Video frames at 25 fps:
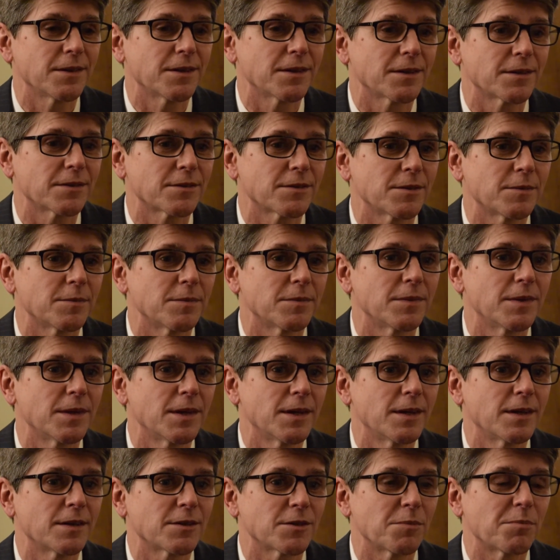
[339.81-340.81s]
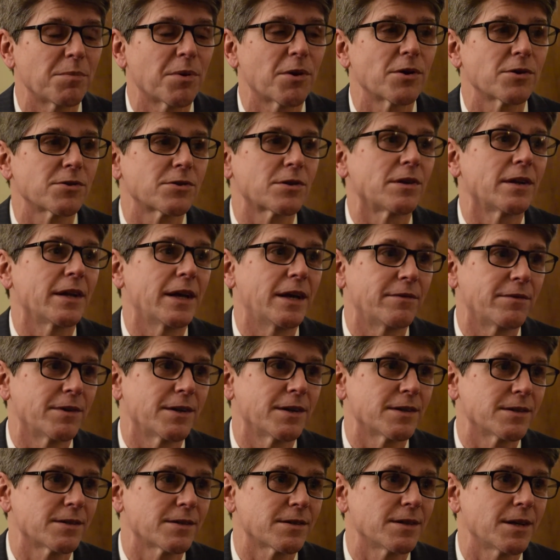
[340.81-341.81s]
So, some personal
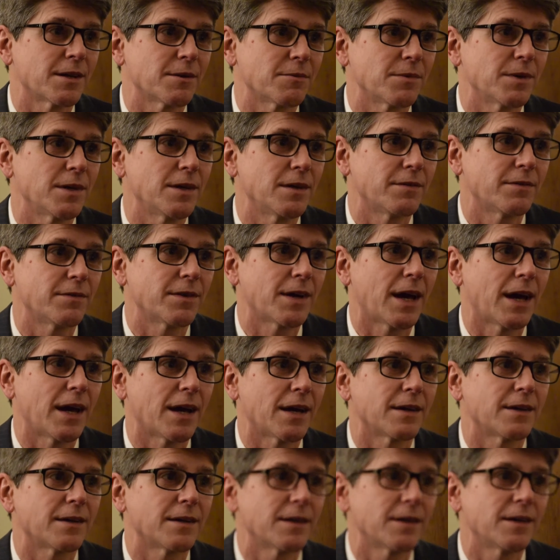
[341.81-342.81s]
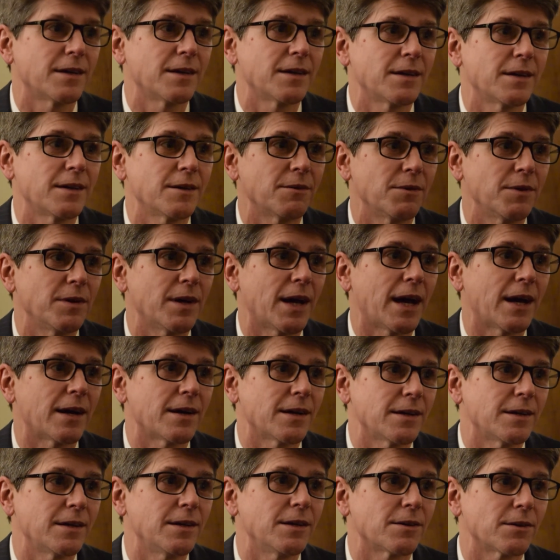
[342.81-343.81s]
evidence that we had
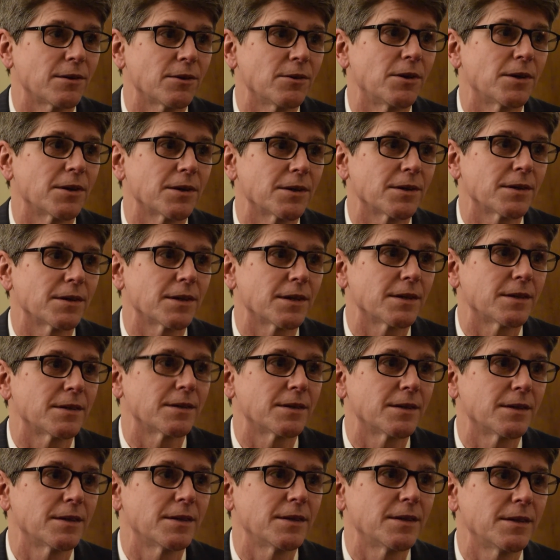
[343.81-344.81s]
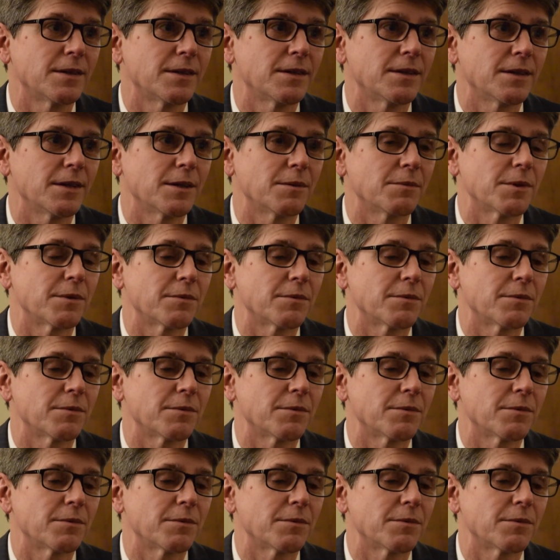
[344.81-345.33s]
it here longer than we